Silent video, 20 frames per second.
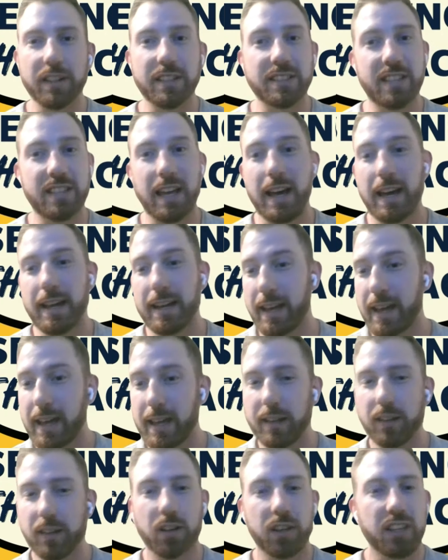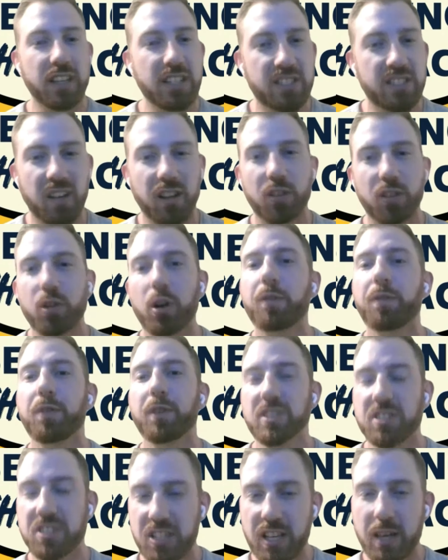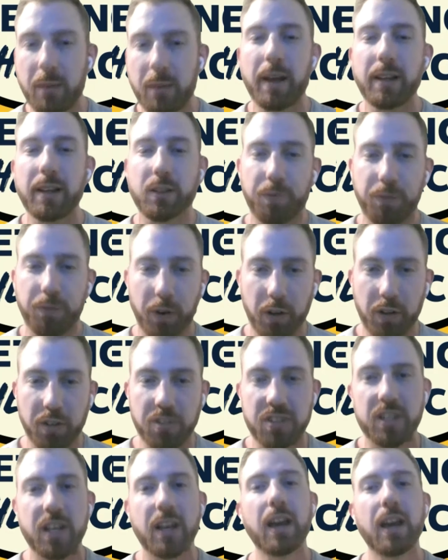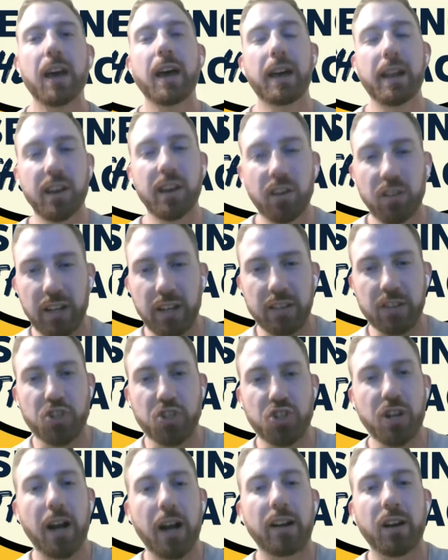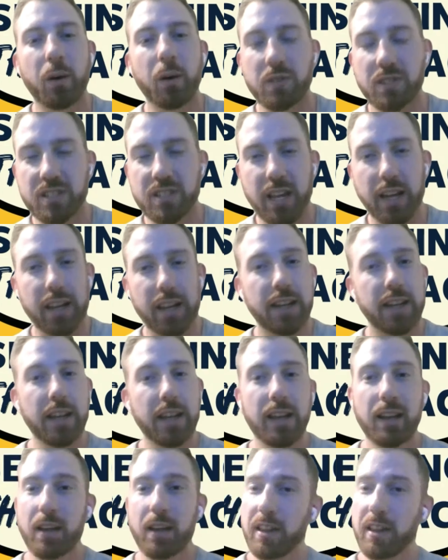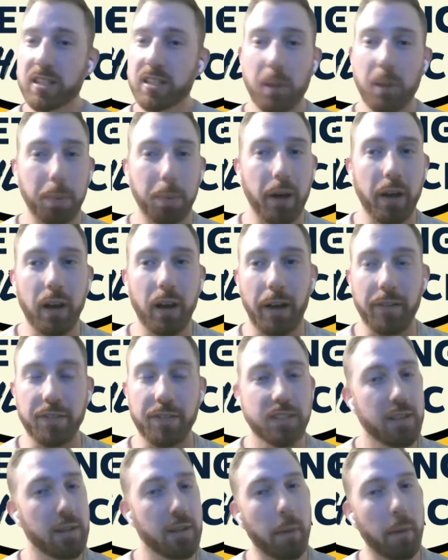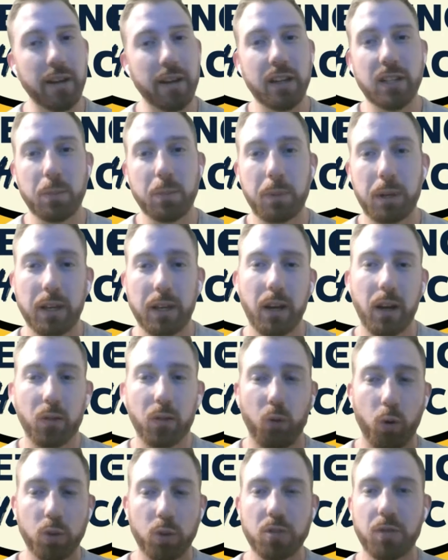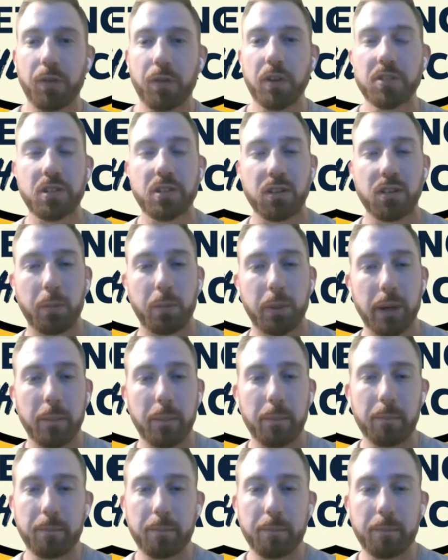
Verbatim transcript: is that, hey, look, he's going to look for his teammates first and he'll get the shot going second. This is the playoffs. Might need to be uh, roles reversed a little bit.